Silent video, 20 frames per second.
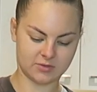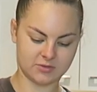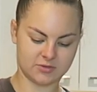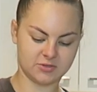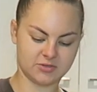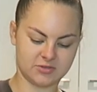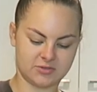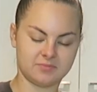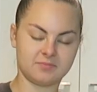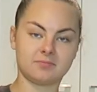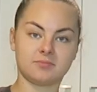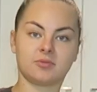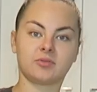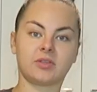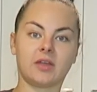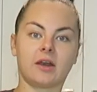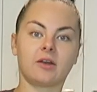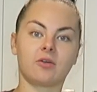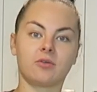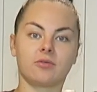Just put
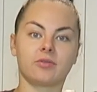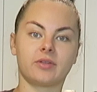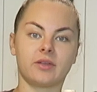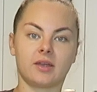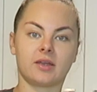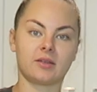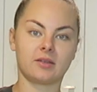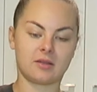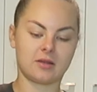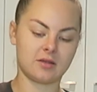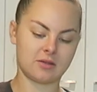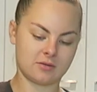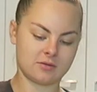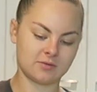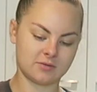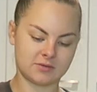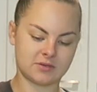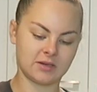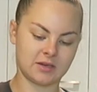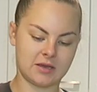that whole thing in there.
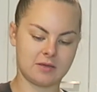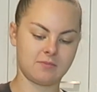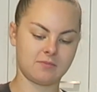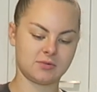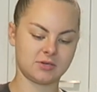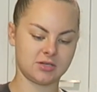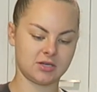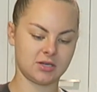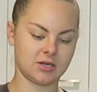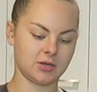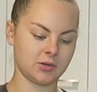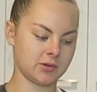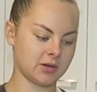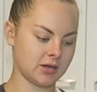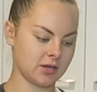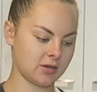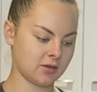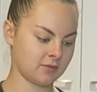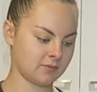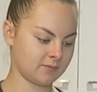It's like empty
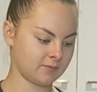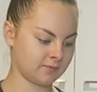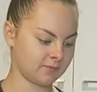anyway.